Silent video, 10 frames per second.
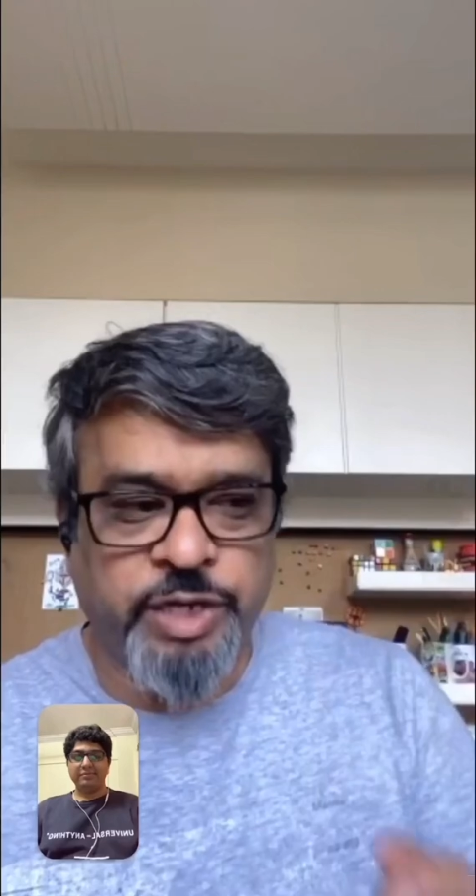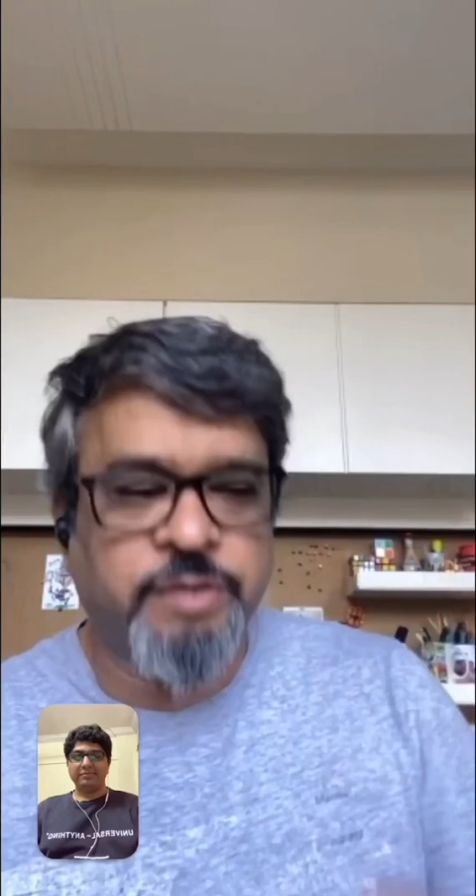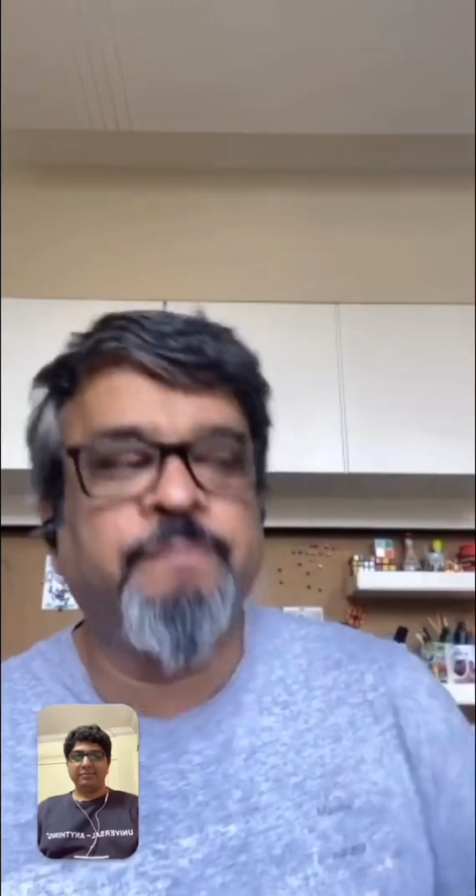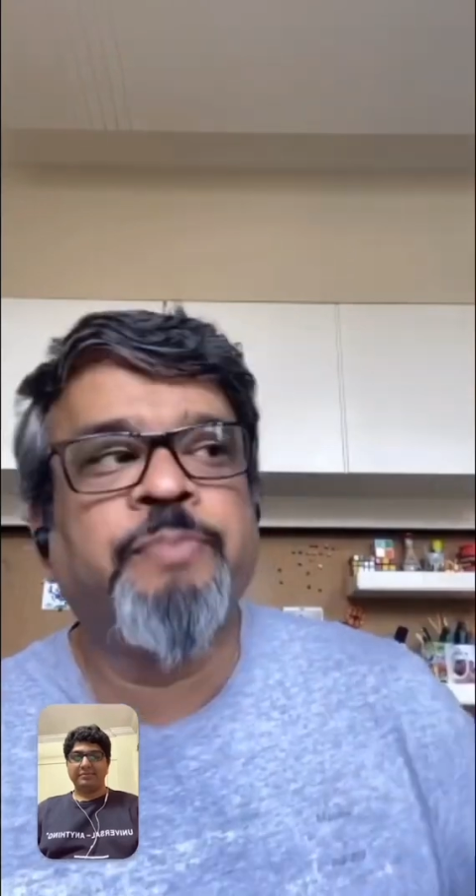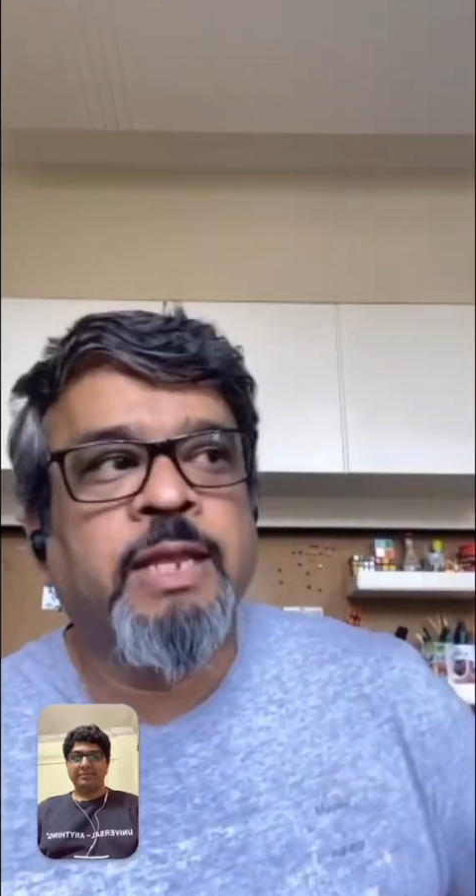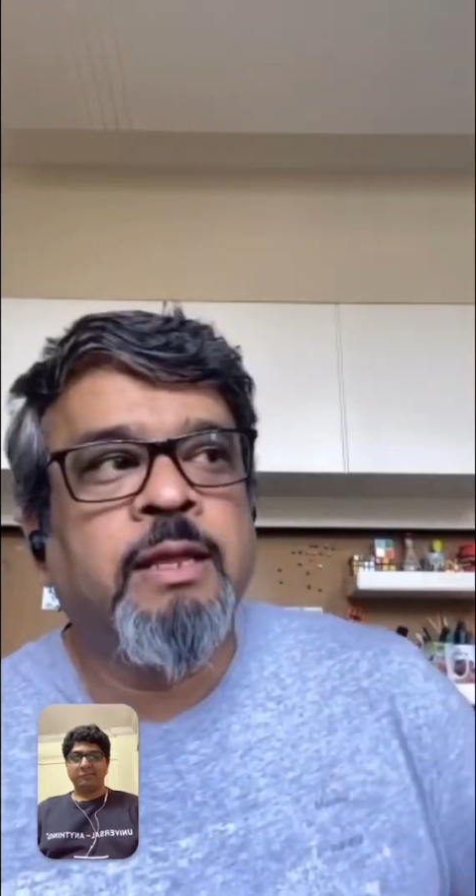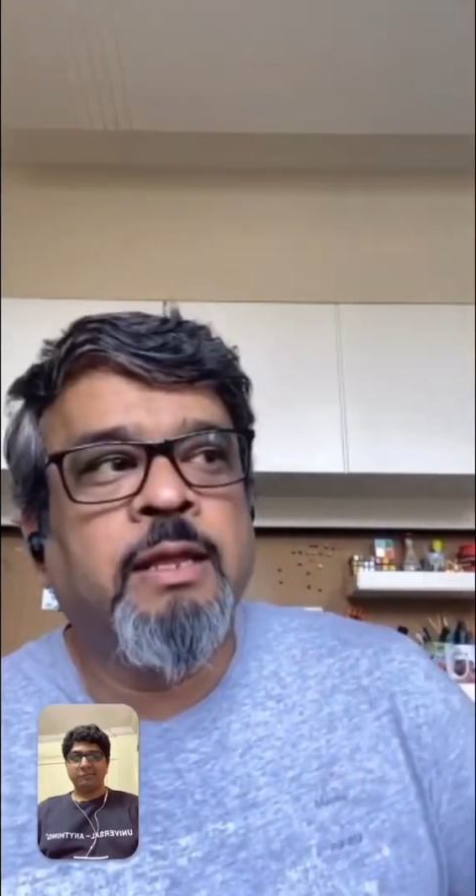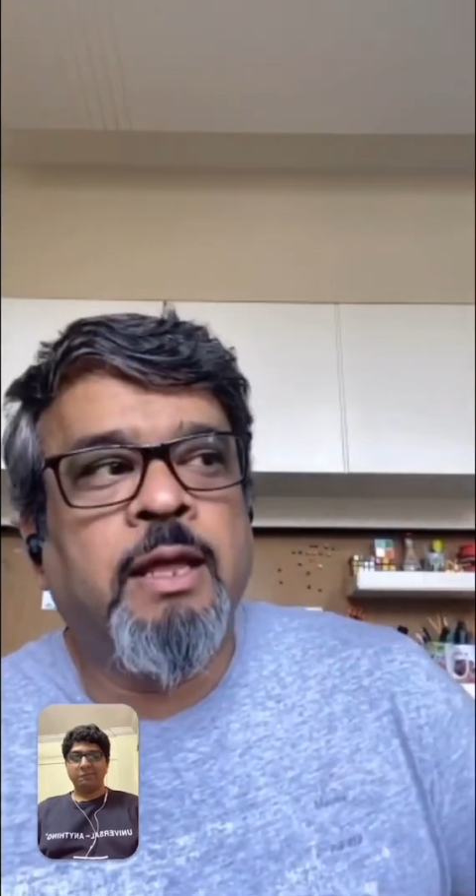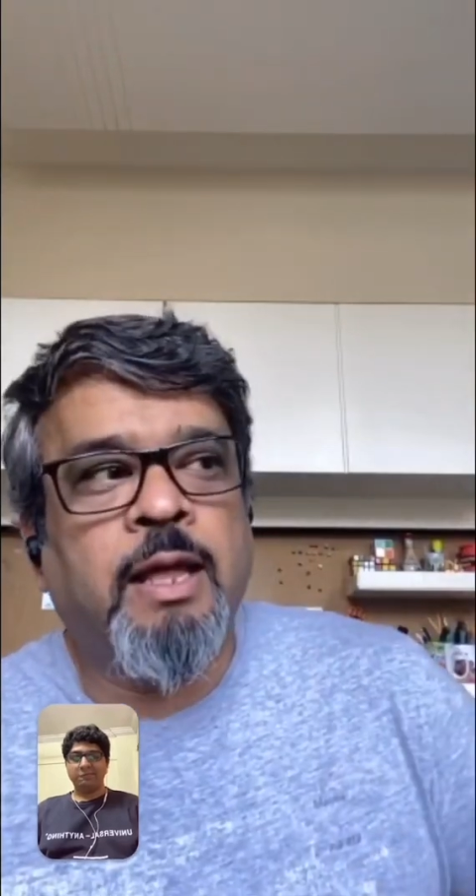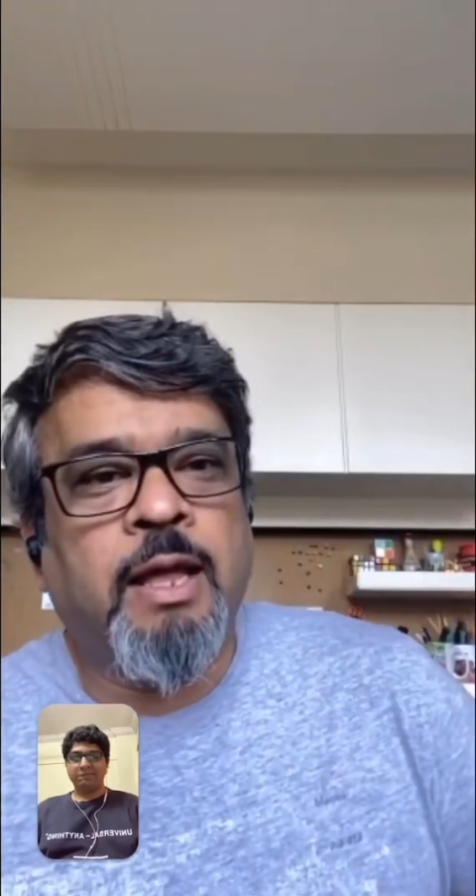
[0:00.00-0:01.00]
best of
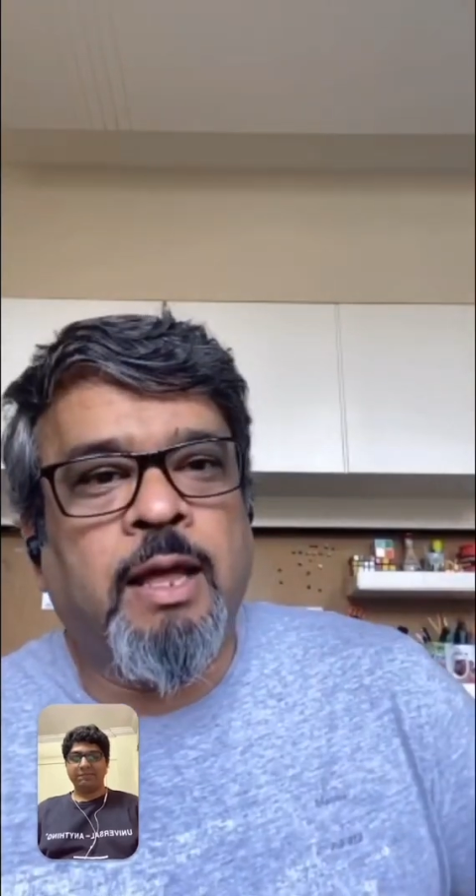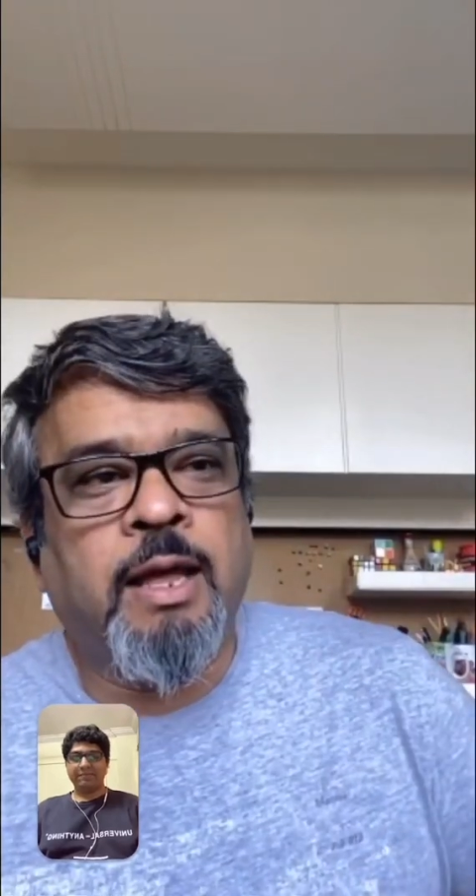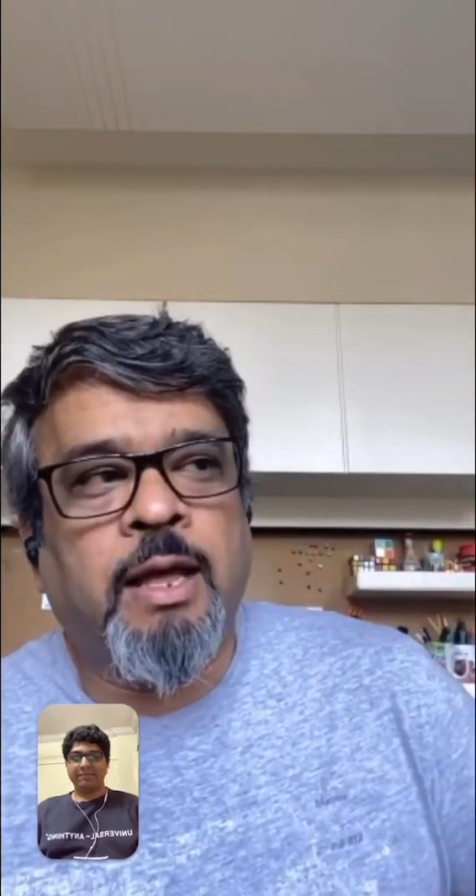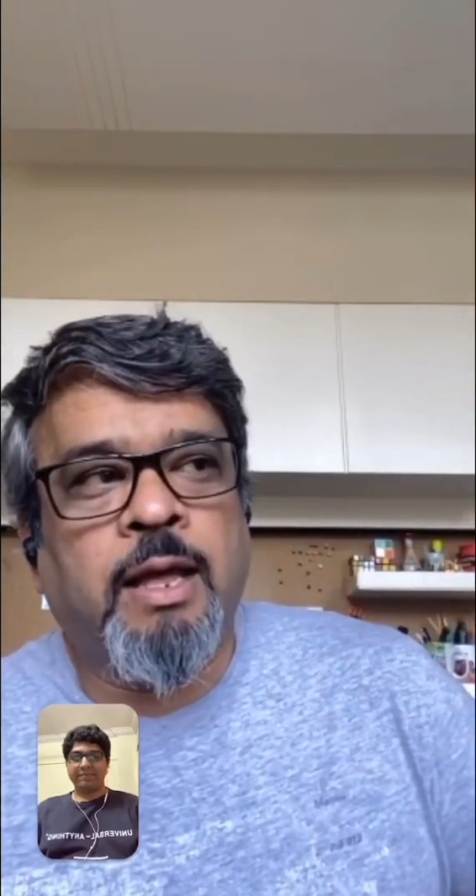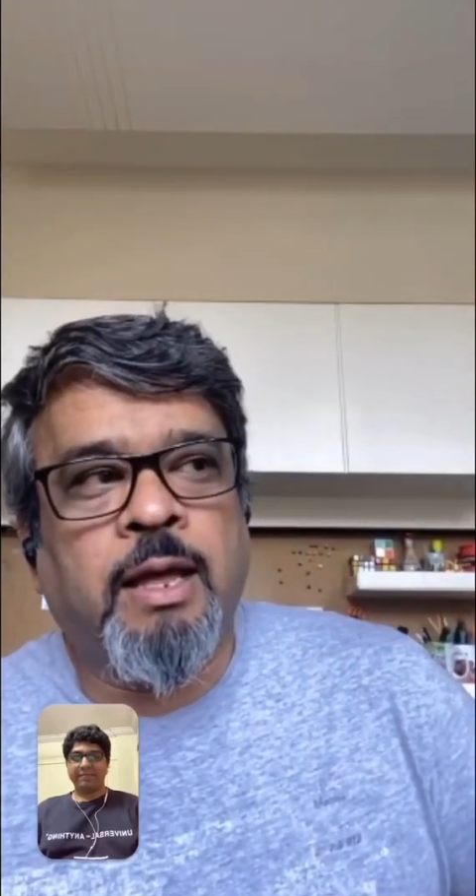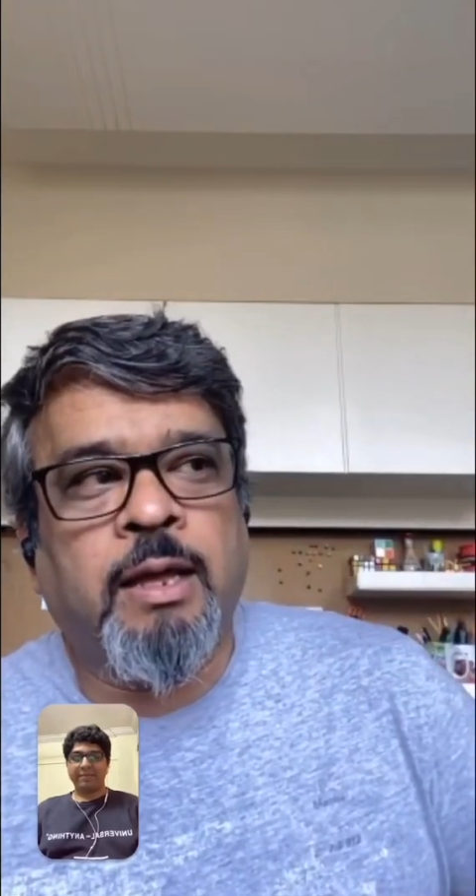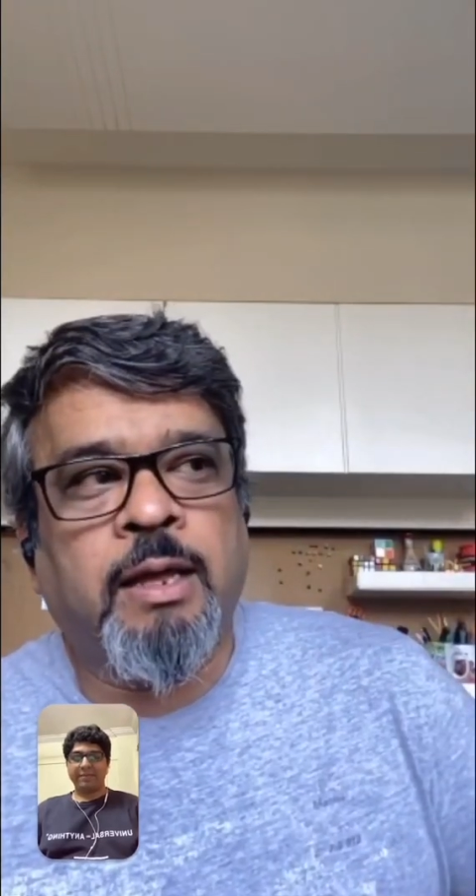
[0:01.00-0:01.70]
breed that